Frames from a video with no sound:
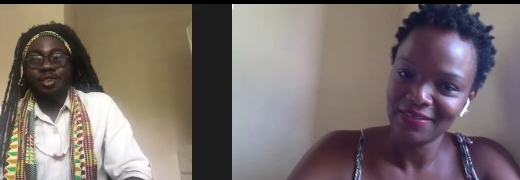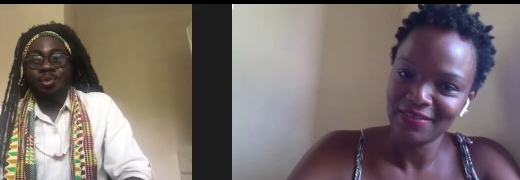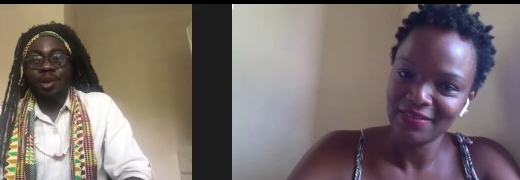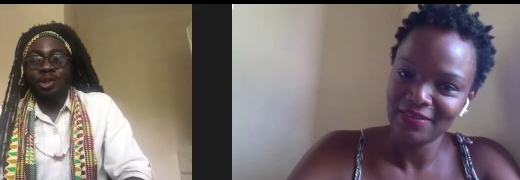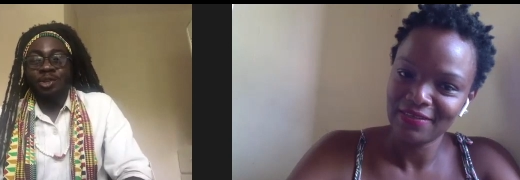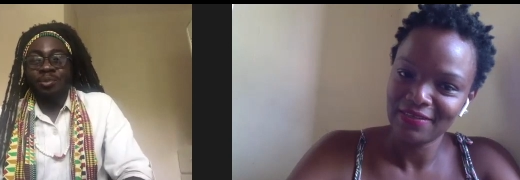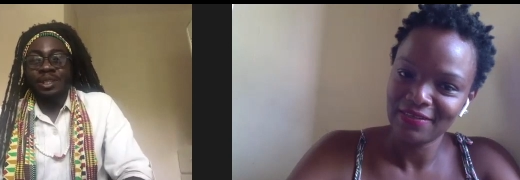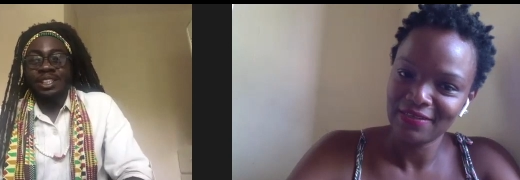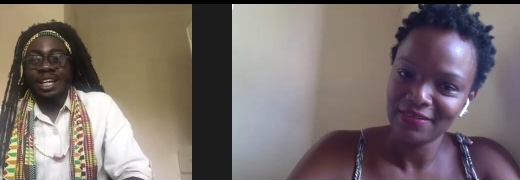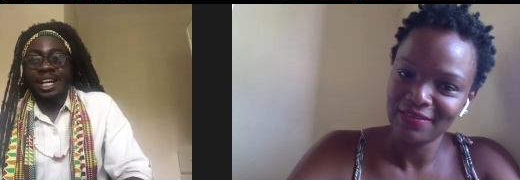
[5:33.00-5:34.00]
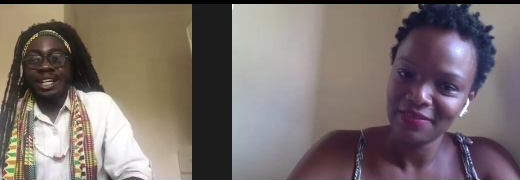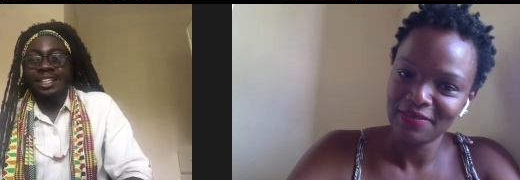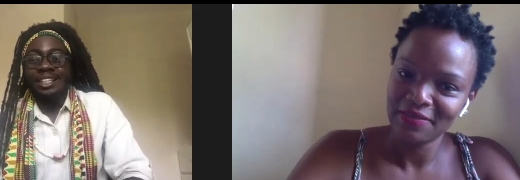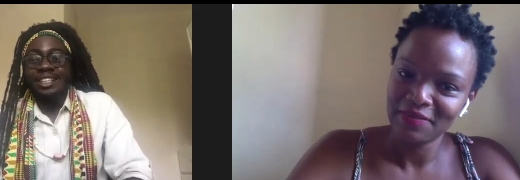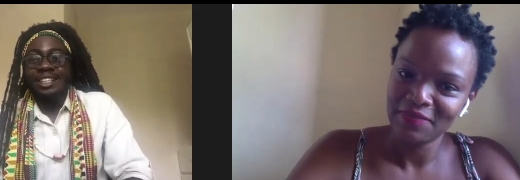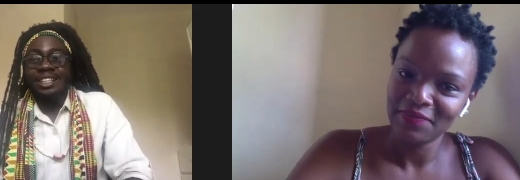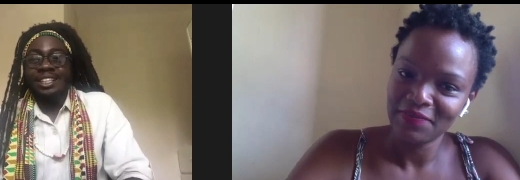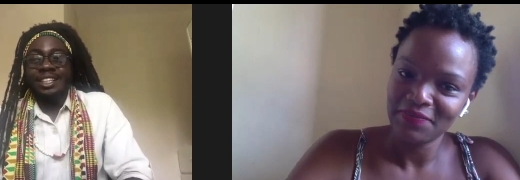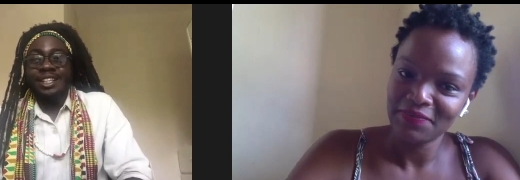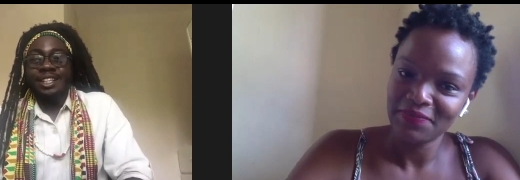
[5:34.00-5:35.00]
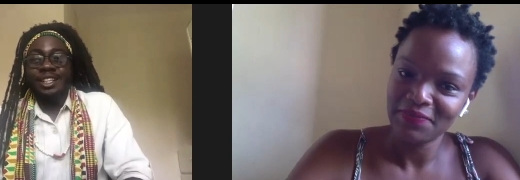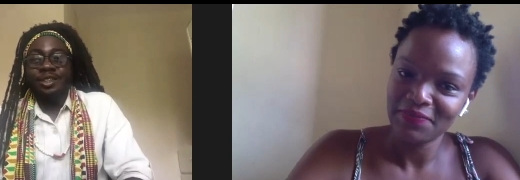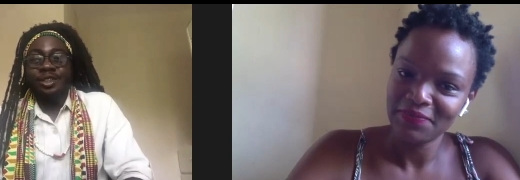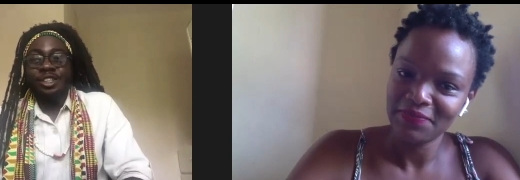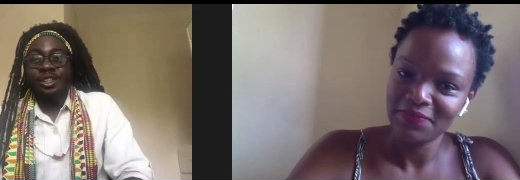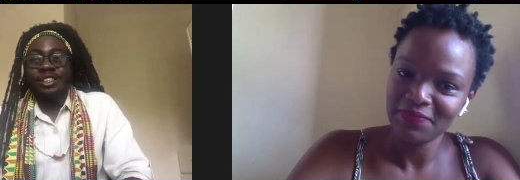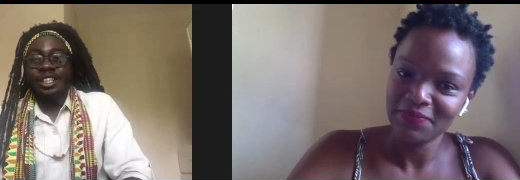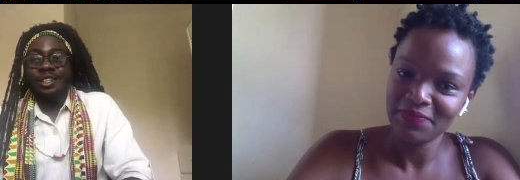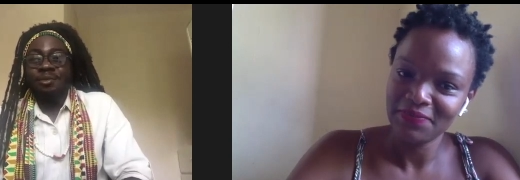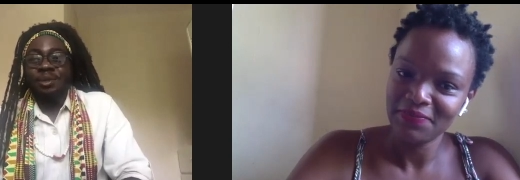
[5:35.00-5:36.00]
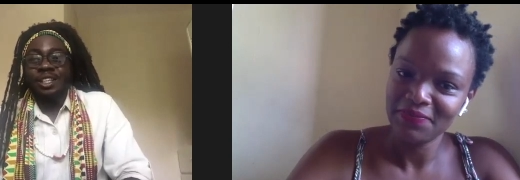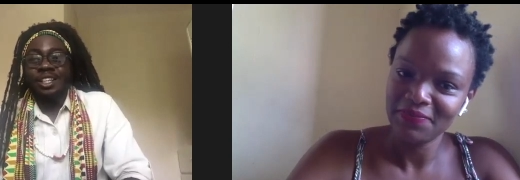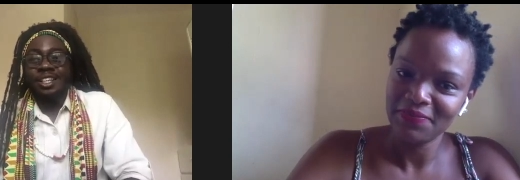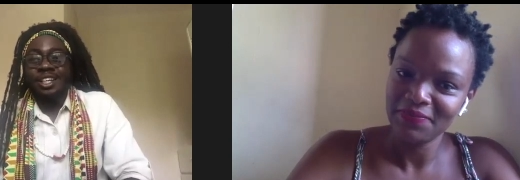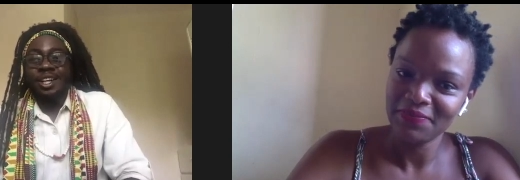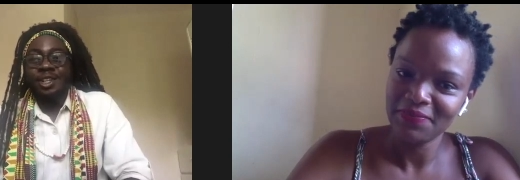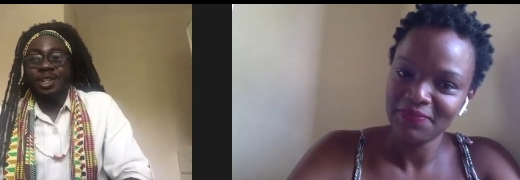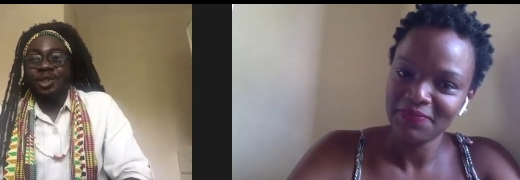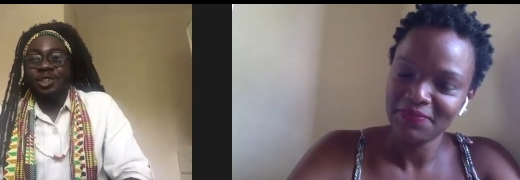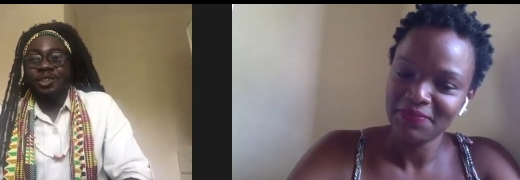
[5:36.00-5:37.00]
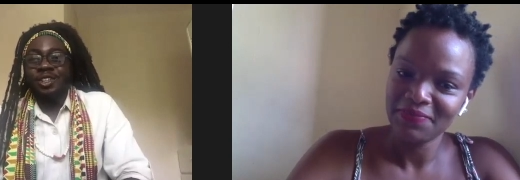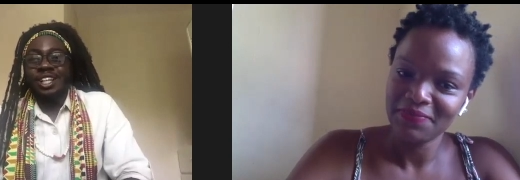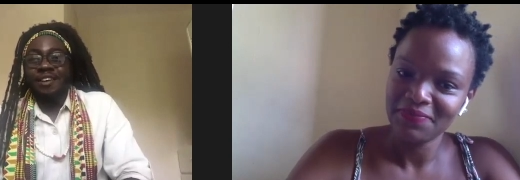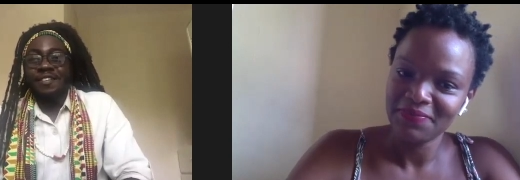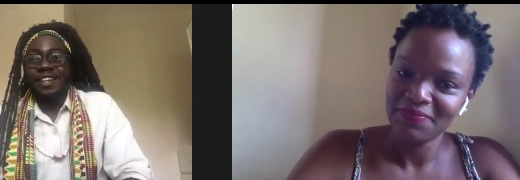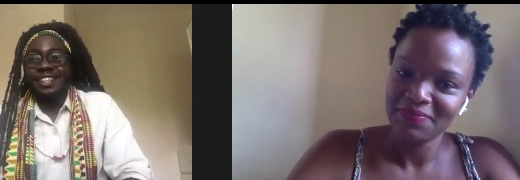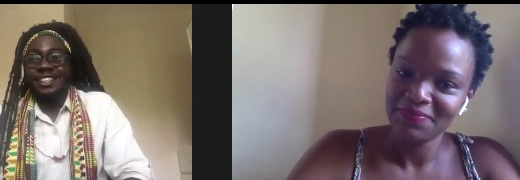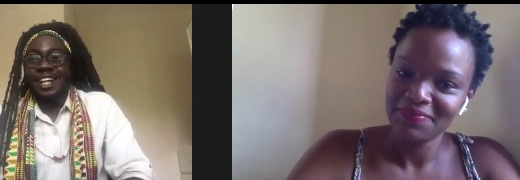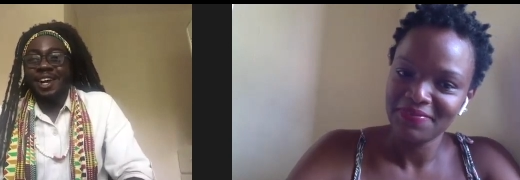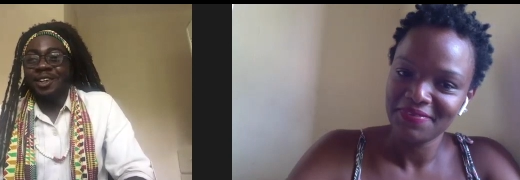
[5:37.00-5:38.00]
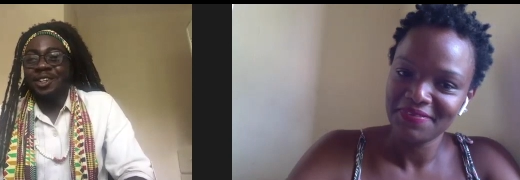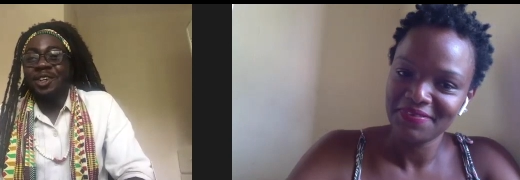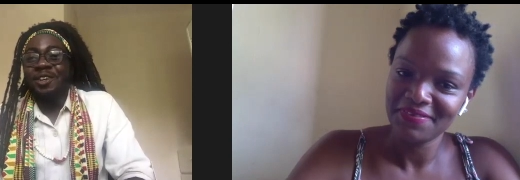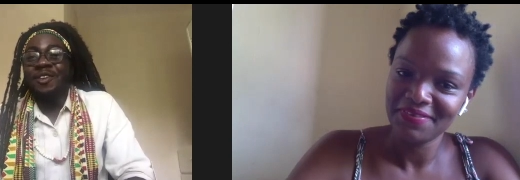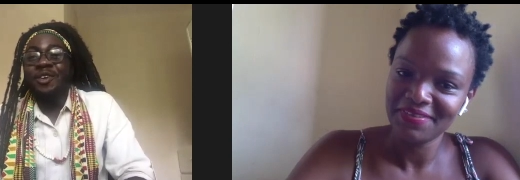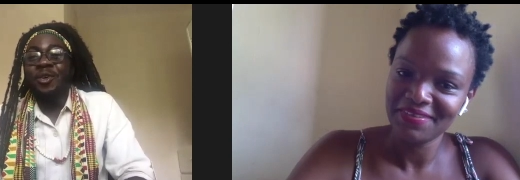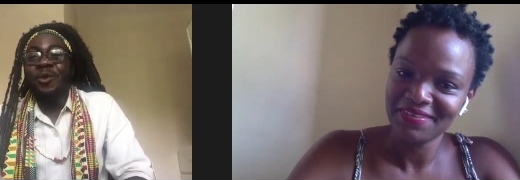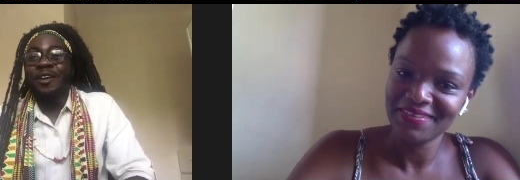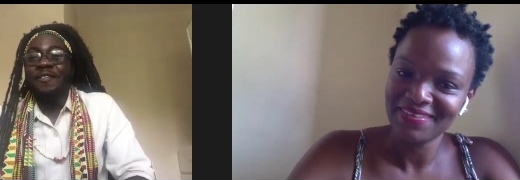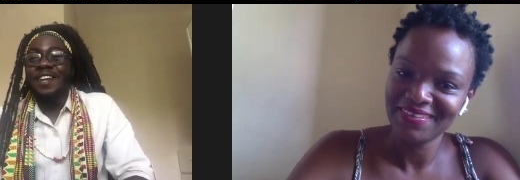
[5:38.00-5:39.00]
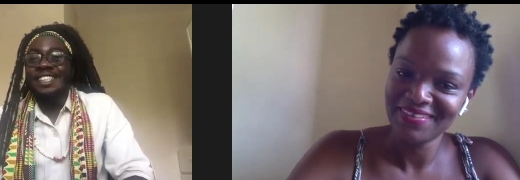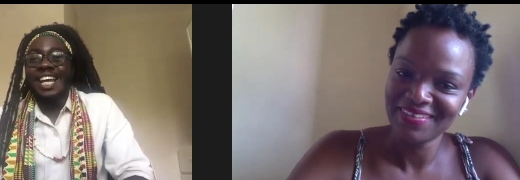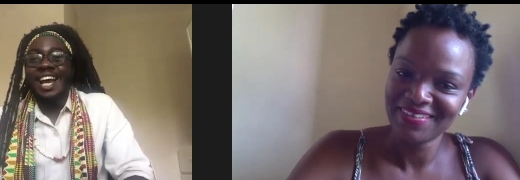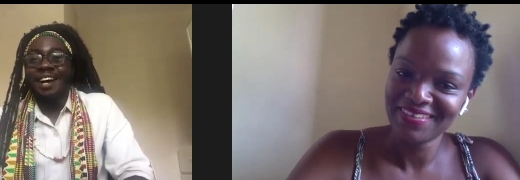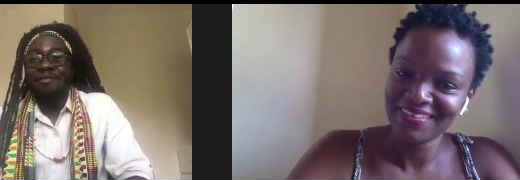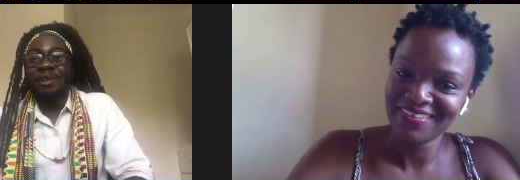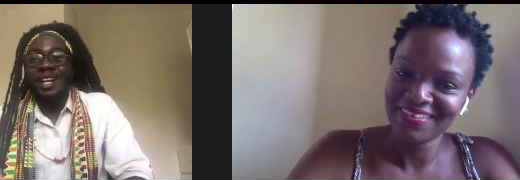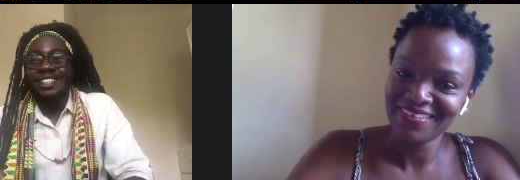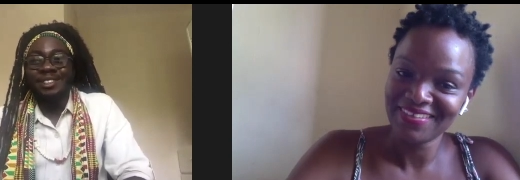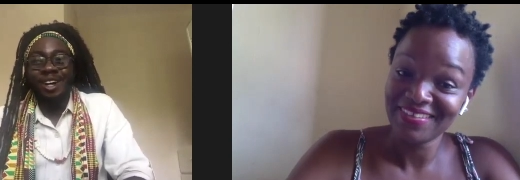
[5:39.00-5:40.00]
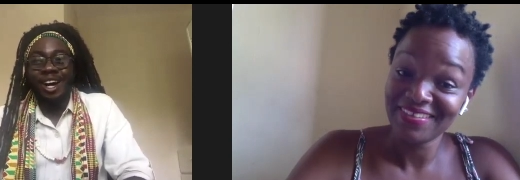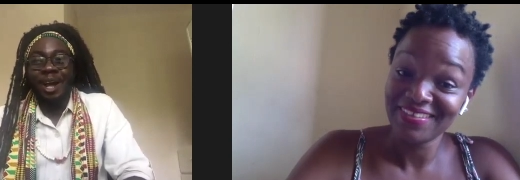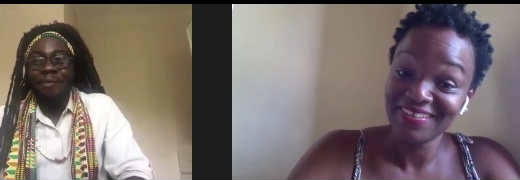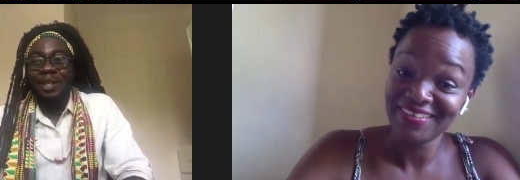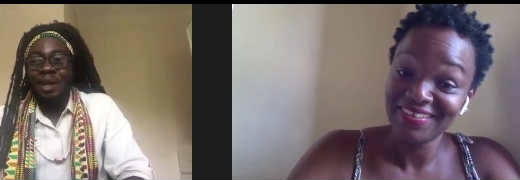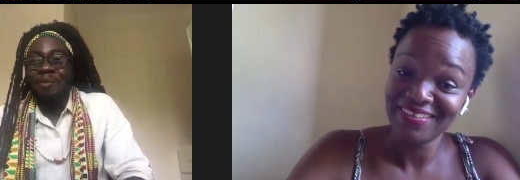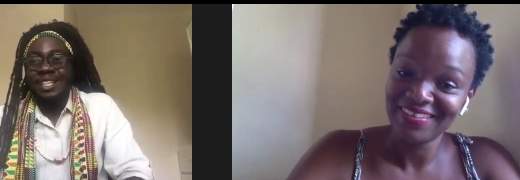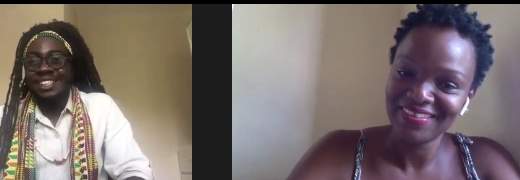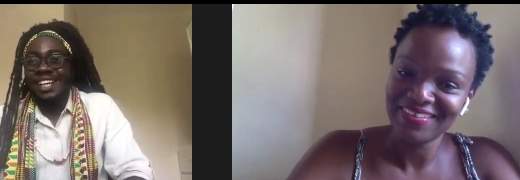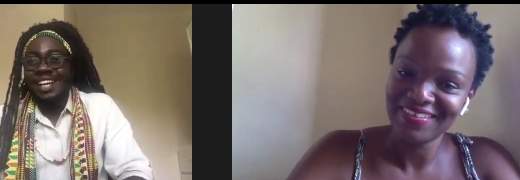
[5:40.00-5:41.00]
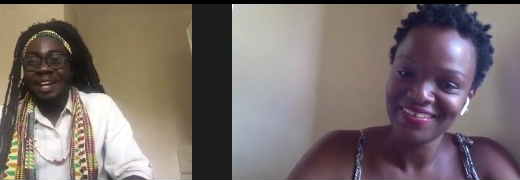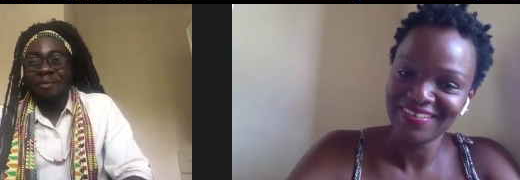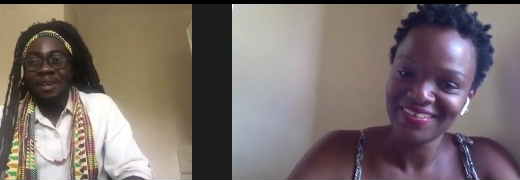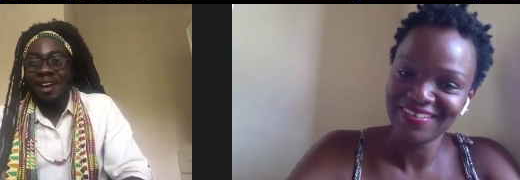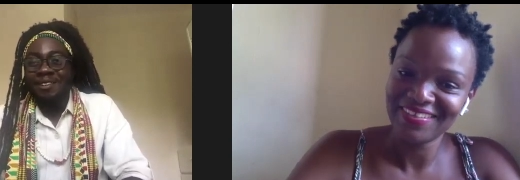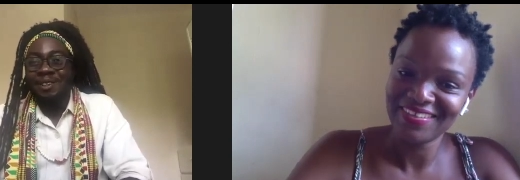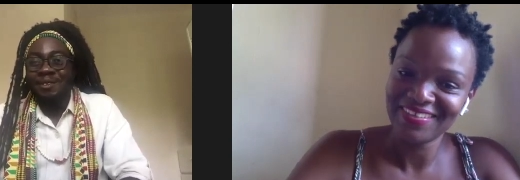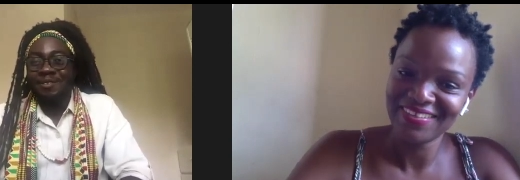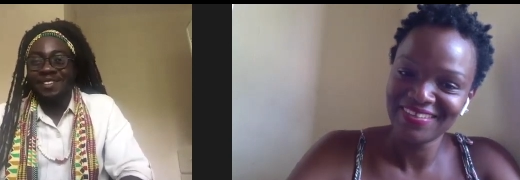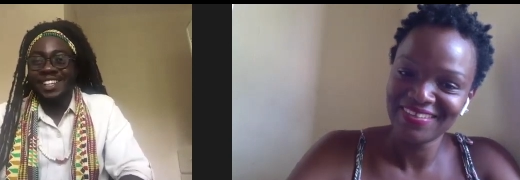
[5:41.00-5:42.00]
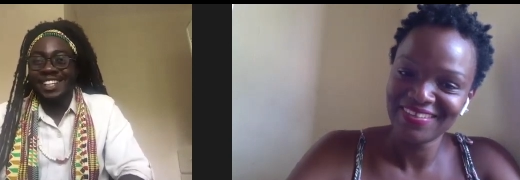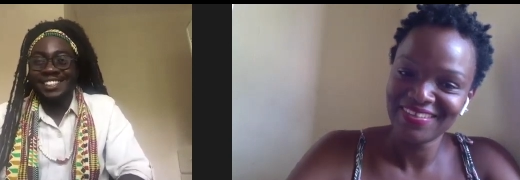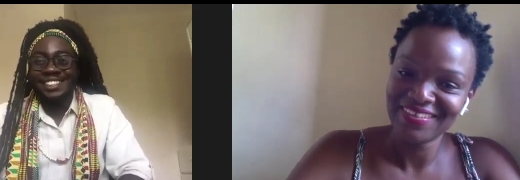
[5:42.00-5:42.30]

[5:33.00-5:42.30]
Speaker 1: to my roommate, and you know, she was telling me she was, she was laughing and saying like she don't even know what fears I have. But I said, oh God, I'm not a beast. I, I may have some fears.